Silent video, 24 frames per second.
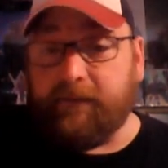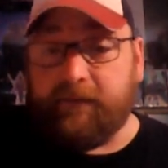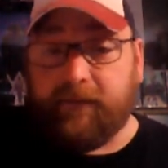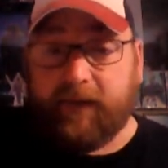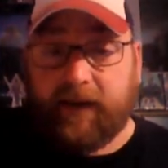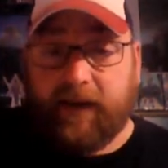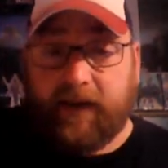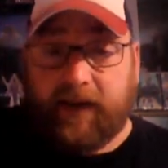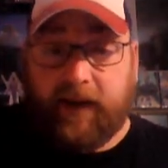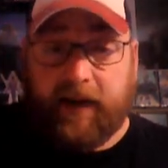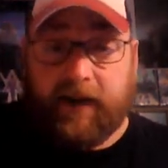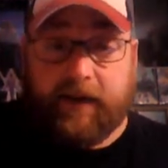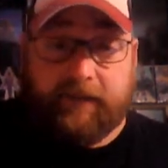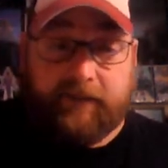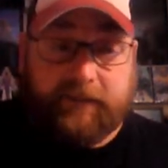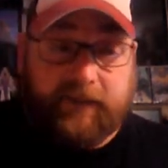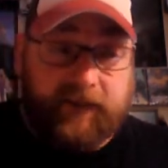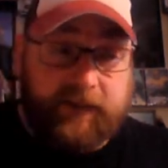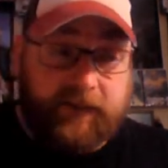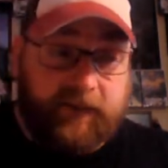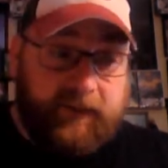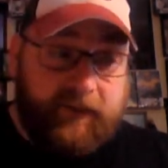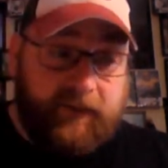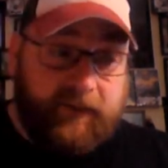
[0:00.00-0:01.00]
But I'm
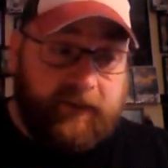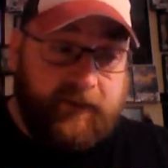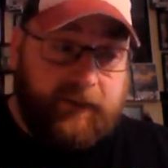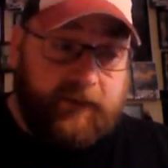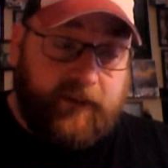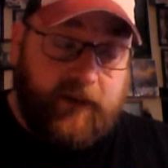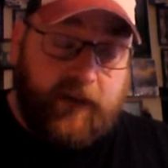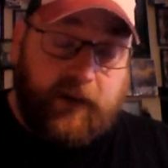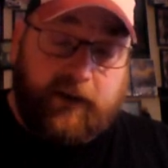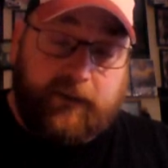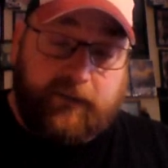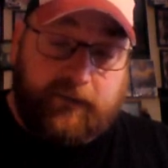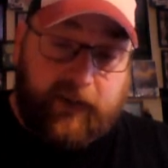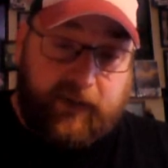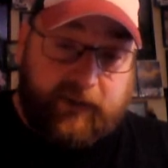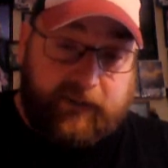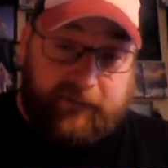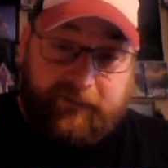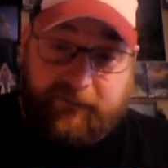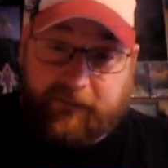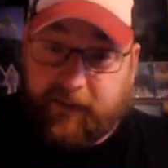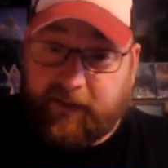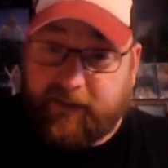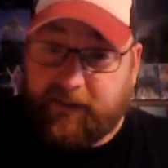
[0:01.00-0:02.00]
here to
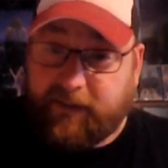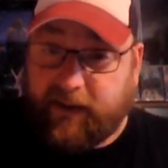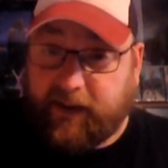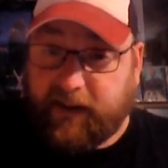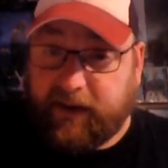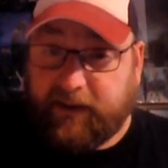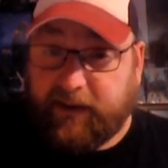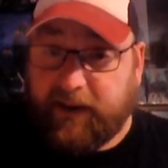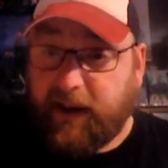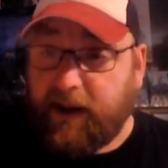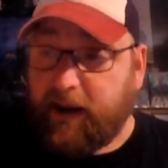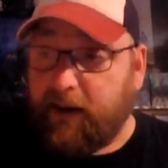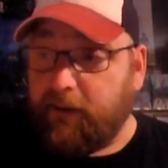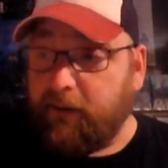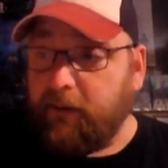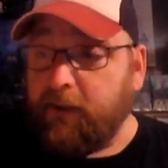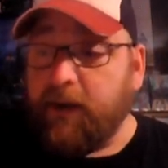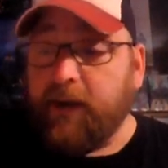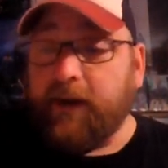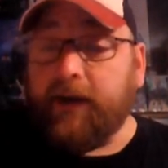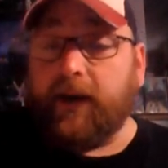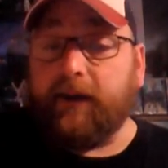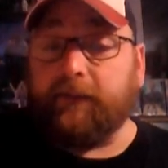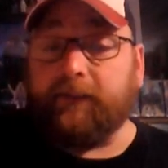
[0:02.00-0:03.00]
rectify that. Now,
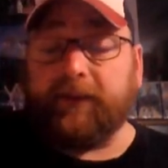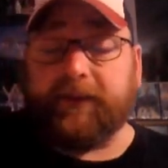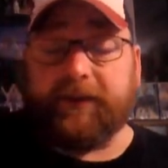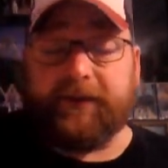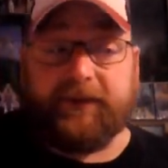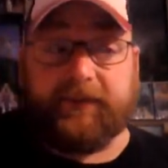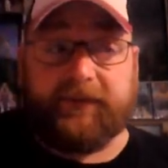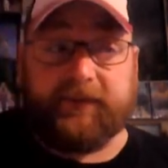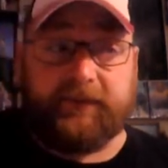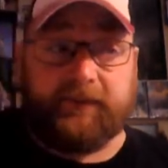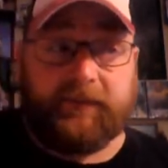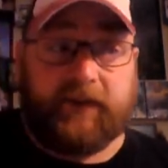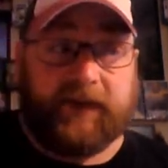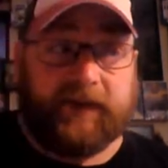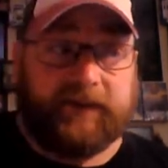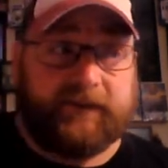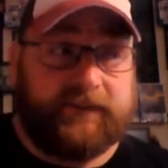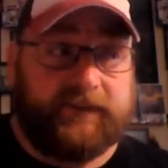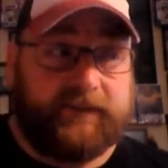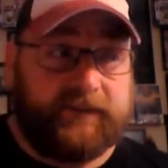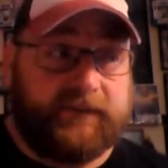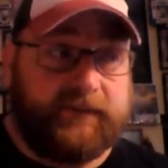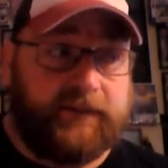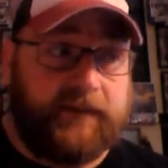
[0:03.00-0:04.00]
I'm going to do my
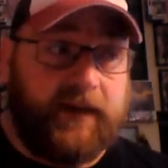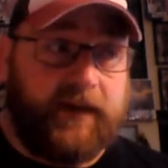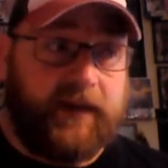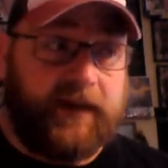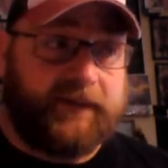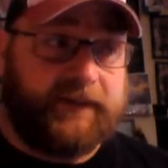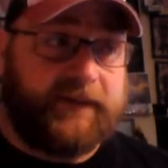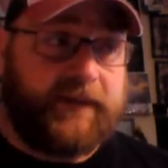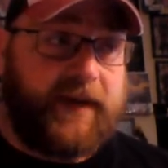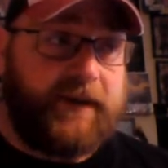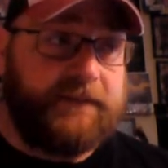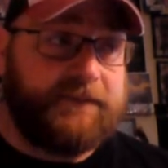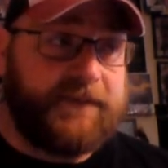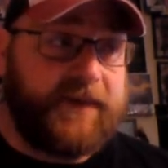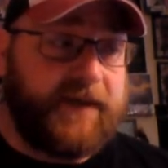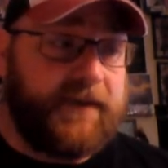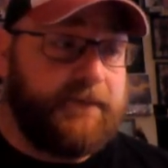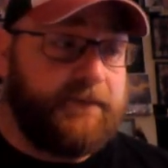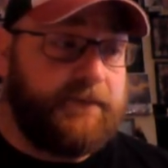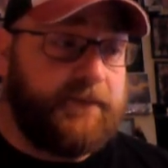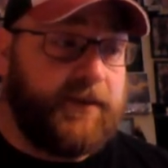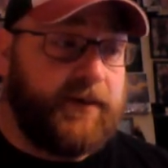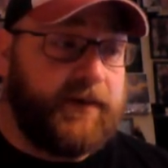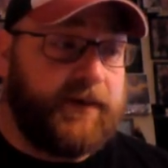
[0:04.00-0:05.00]
top
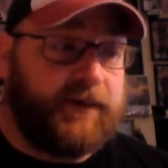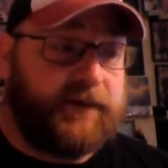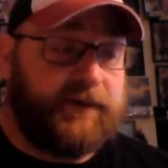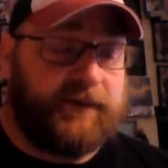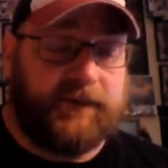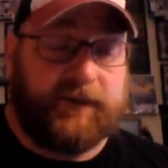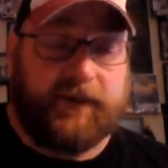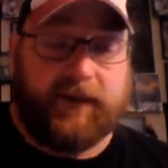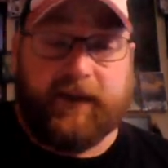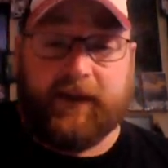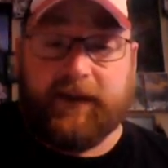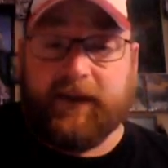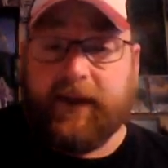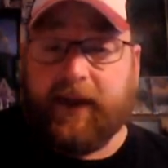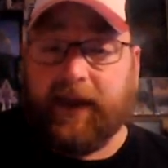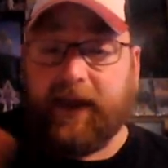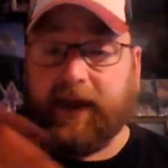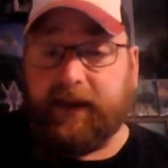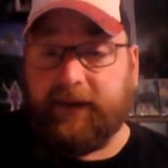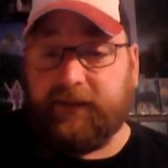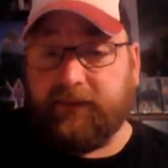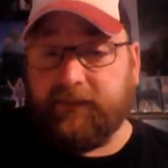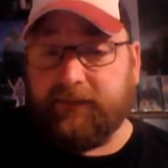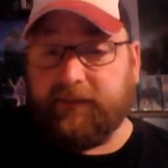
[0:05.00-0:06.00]
10 books
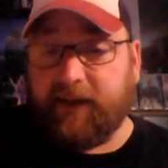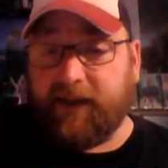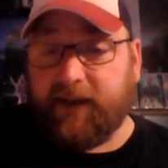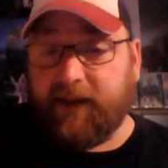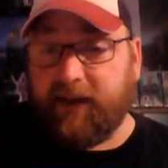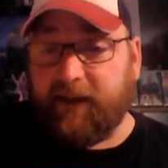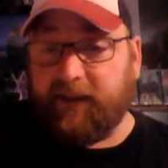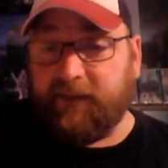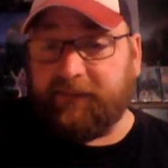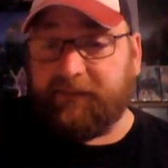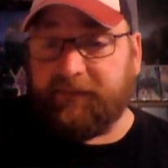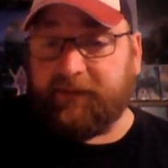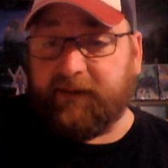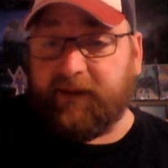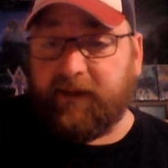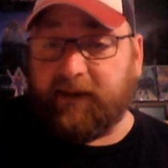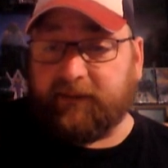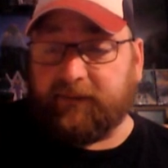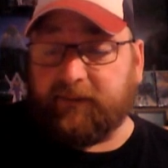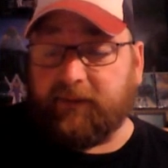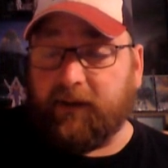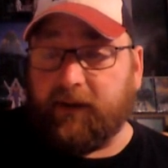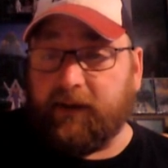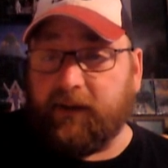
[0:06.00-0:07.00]
and do my
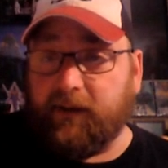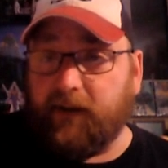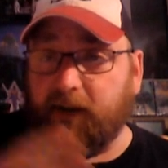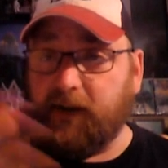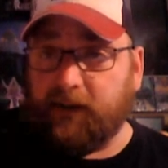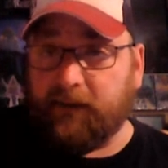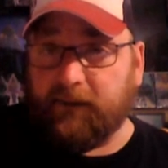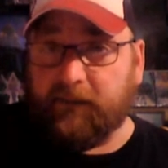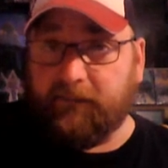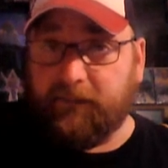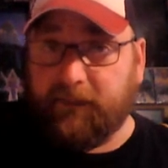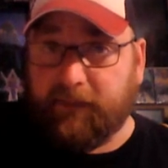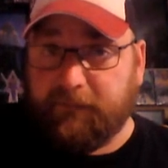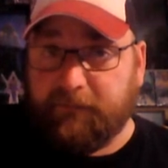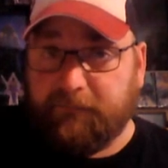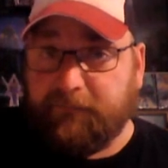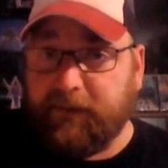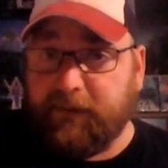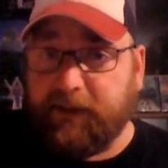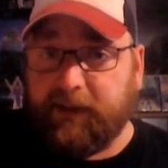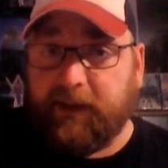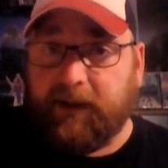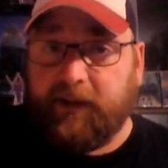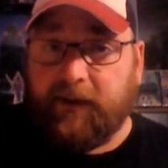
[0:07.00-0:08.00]
LCS haul all in one
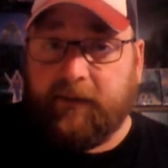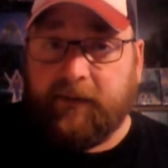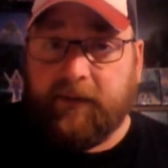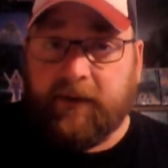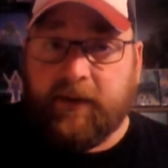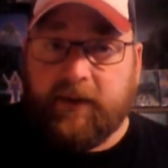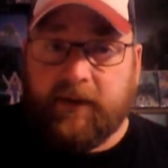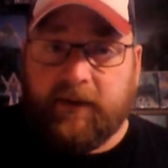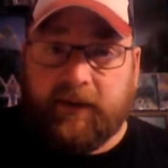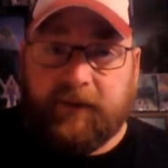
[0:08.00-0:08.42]
video.